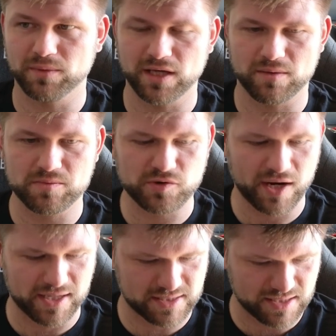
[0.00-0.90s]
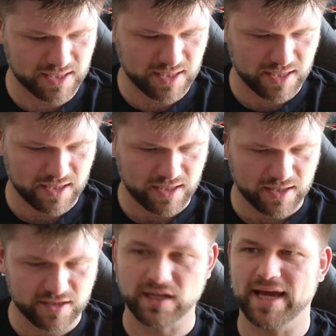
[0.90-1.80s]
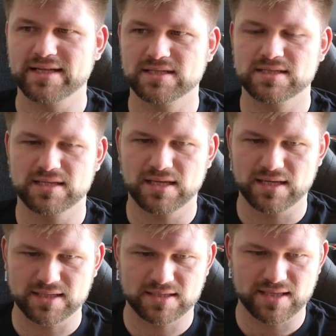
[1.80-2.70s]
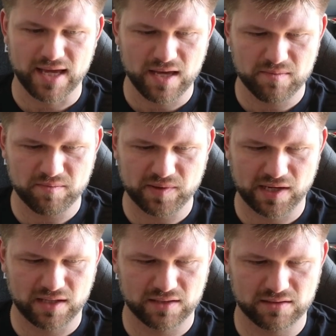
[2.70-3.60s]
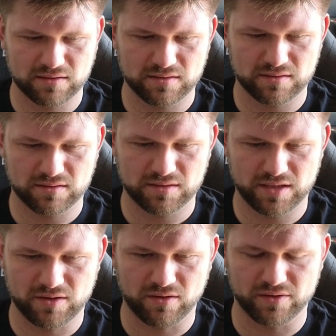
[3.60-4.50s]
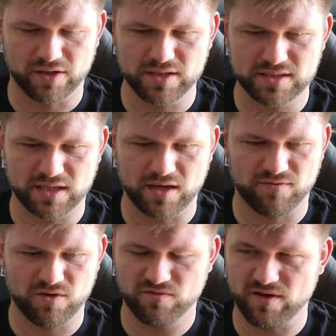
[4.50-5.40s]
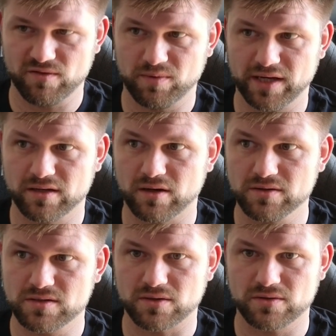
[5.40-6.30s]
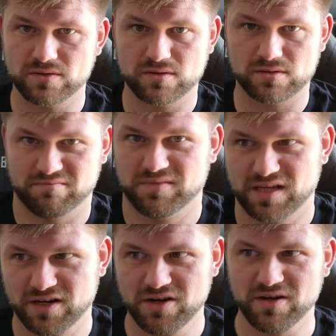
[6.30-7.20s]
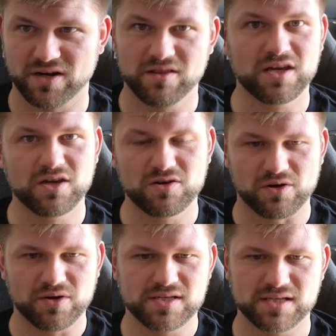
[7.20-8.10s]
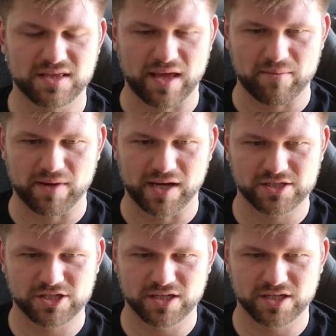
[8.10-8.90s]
impressed. The latency is there, but in all honesty, if you've ever played consoles, I don't know, I don't think you notice it that much.